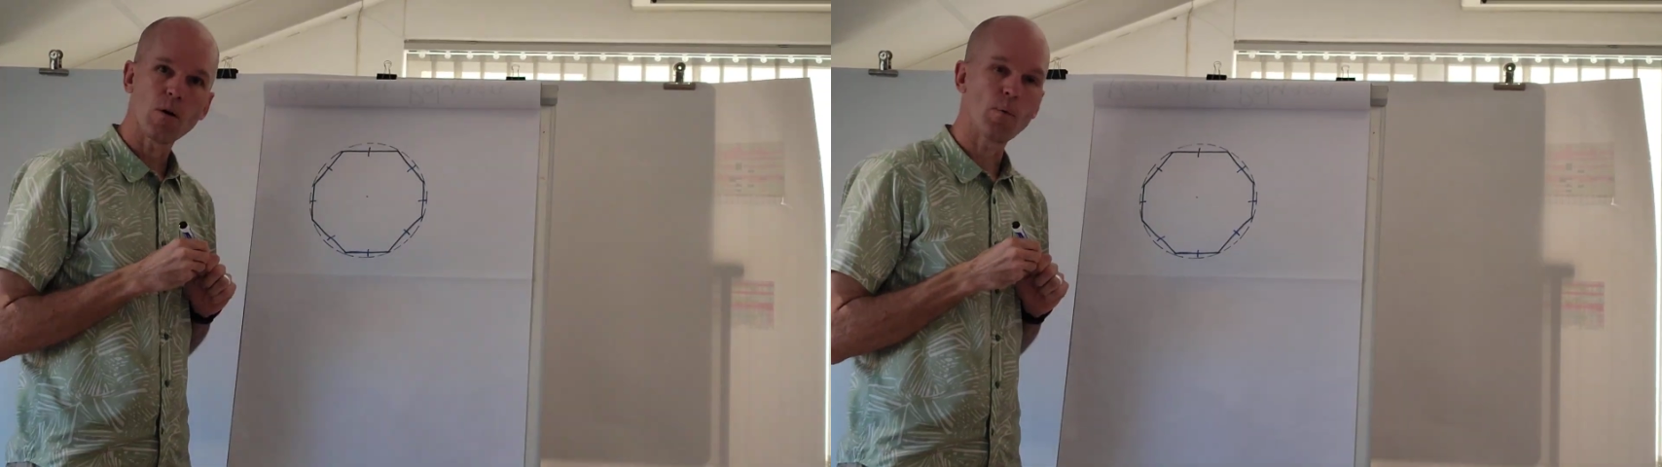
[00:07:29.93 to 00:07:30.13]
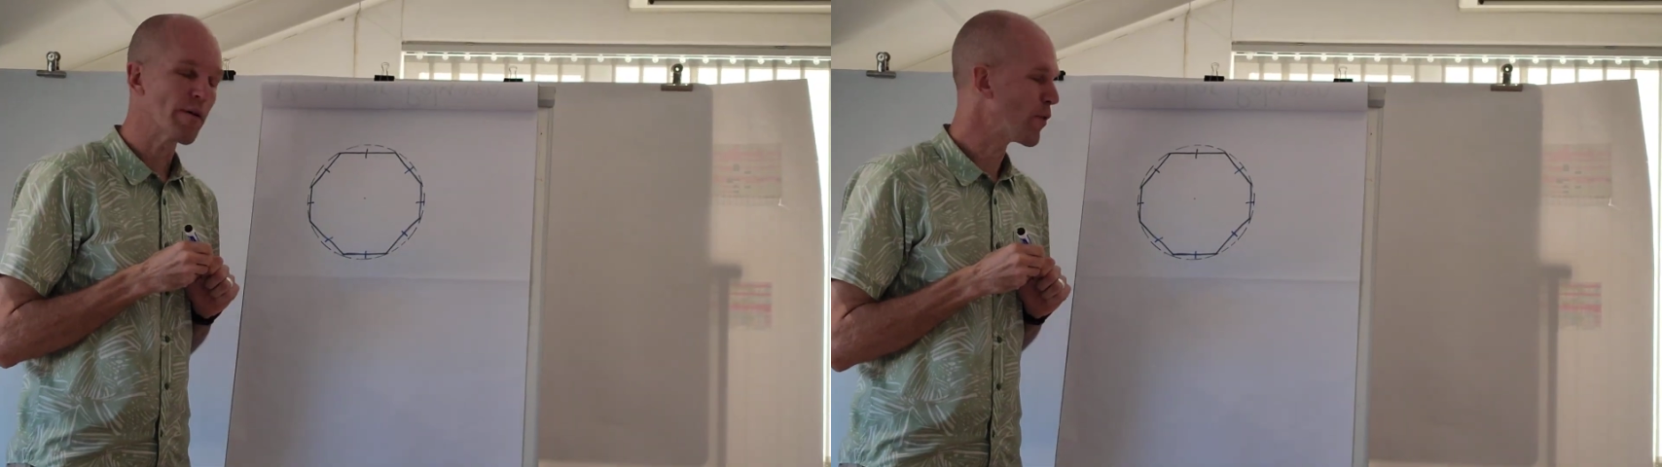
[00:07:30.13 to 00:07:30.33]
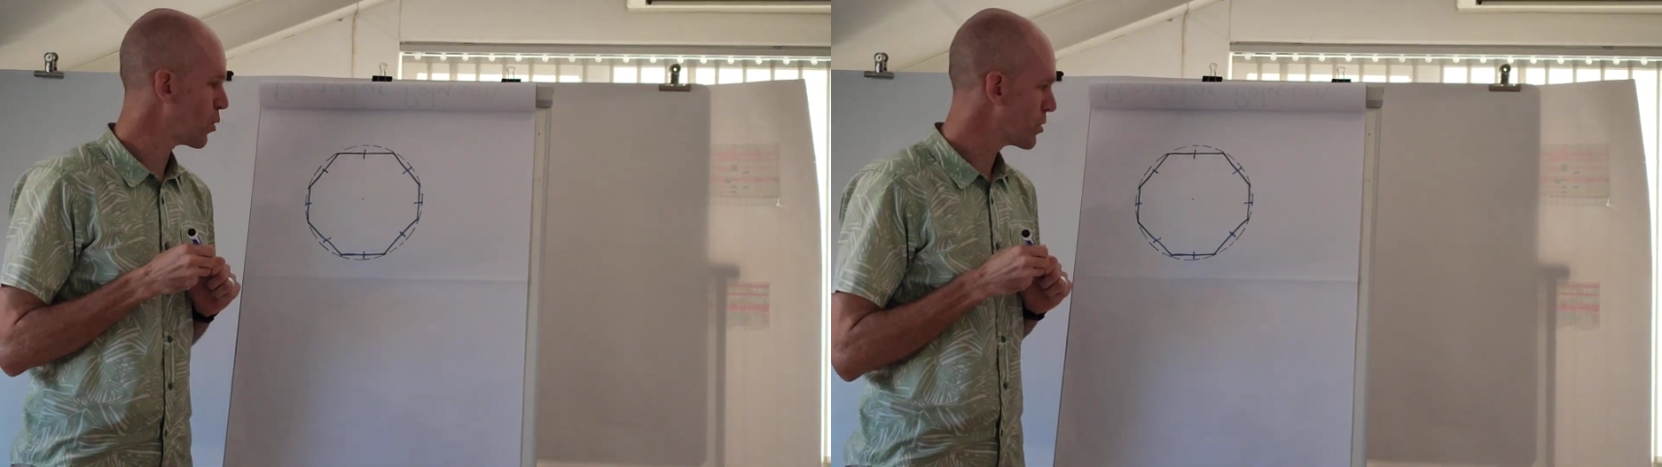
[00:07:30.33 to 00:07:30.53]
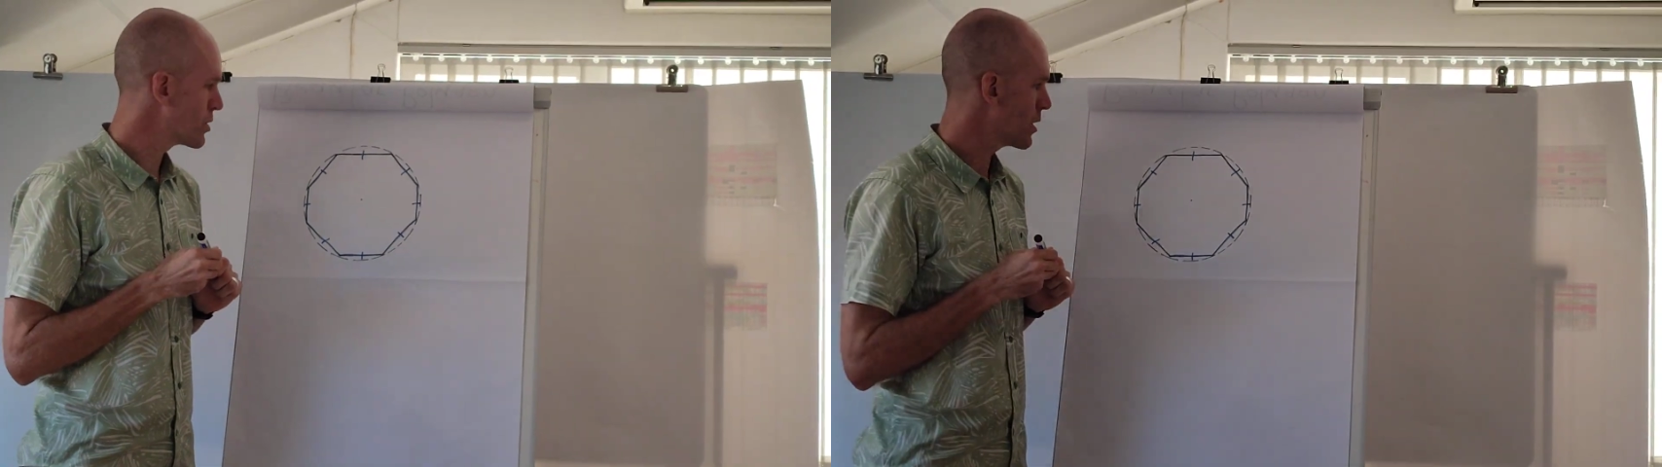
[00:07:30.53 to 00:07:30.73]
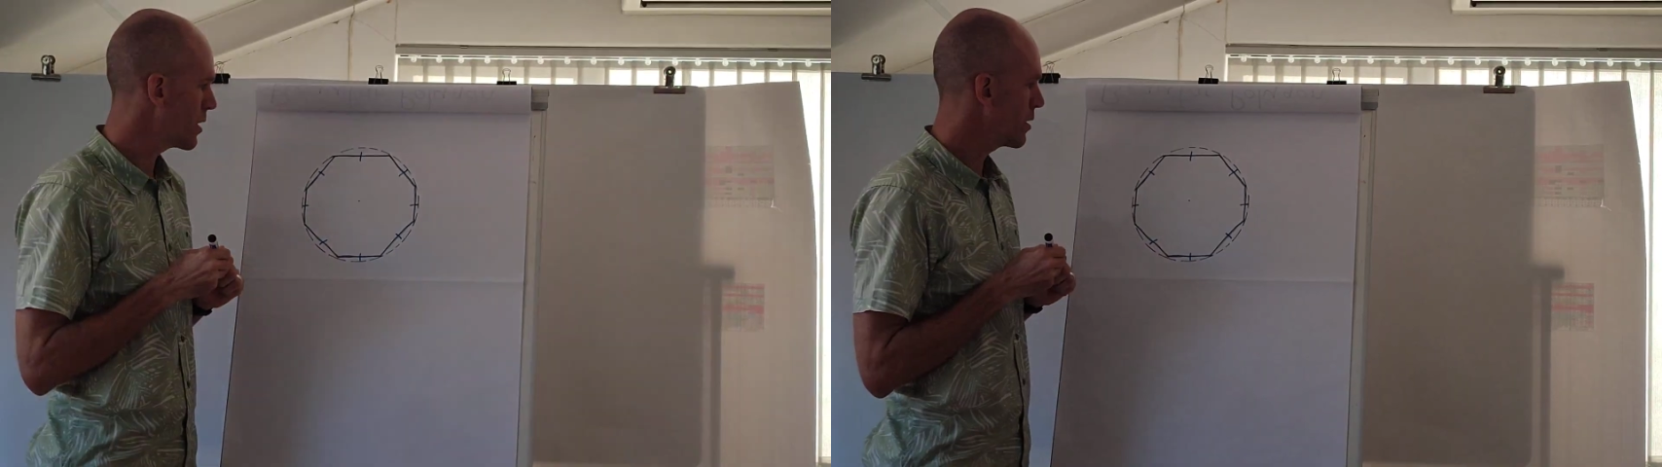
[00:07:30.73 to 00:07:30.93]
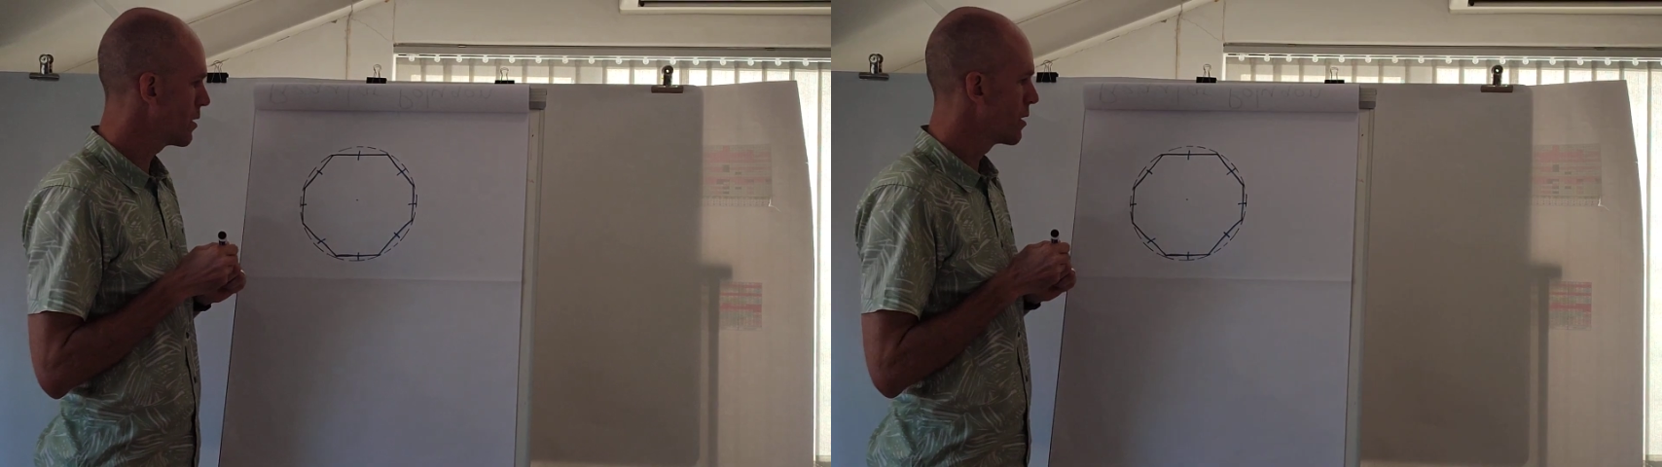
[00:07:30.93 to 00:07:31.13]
we also